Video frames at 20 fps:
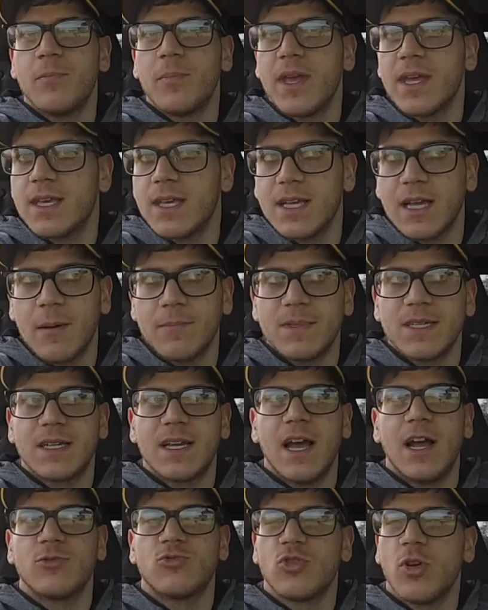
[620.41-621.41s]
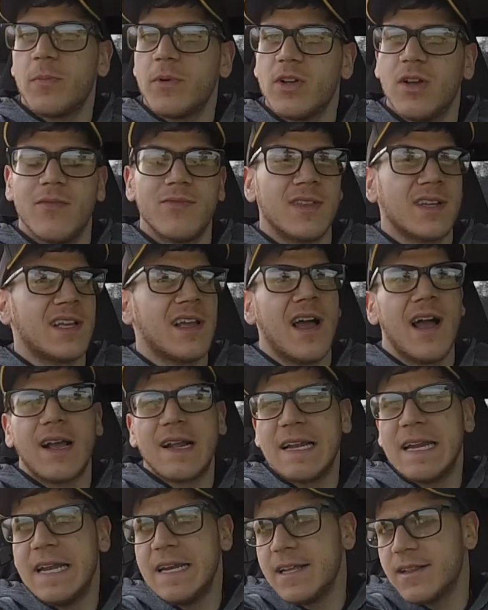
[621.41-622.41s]
picking up the car, dropping off the car,
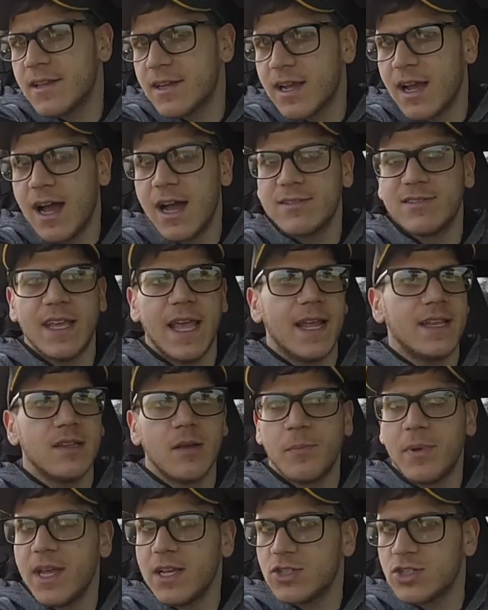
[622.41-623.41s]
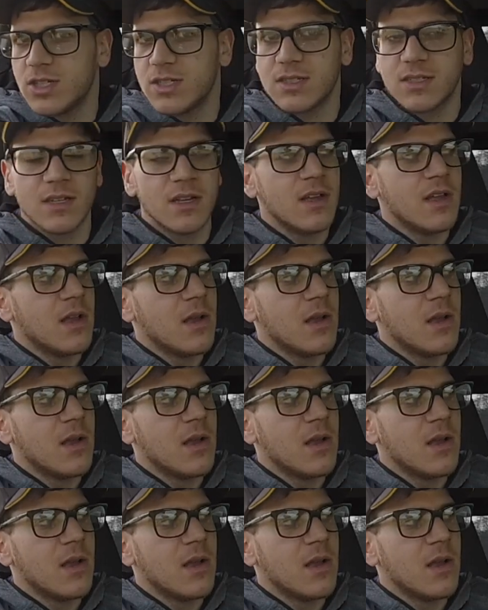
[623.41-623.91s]
cleaning the car, taking the pictures.